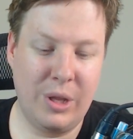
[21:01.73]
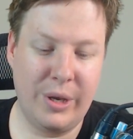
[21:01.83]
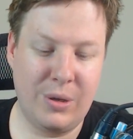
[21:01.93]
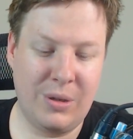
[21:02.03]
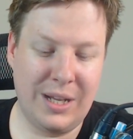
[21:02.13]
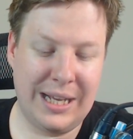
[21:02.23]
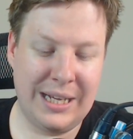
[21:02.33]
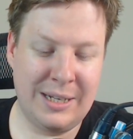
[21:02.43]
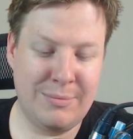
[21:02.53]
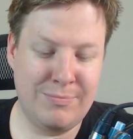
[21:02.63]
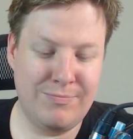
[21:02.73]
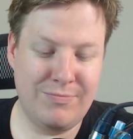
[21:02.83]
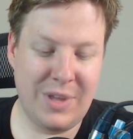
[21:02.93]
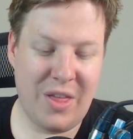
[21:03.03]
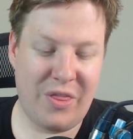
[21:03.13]
in all,
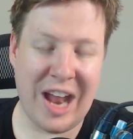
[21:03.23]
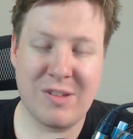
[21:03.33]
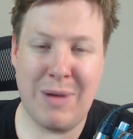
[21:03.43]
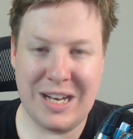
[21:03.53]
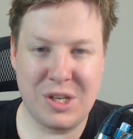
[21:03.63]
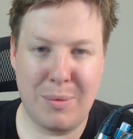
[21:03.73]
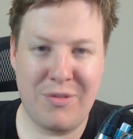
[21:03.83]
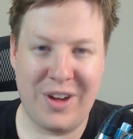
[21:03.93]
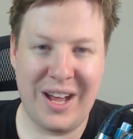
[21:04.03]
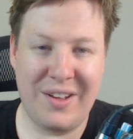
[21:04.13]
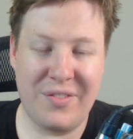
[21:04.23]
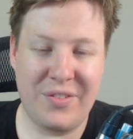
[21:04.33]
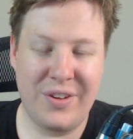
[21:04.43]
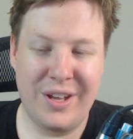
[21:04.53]
that's my top 5.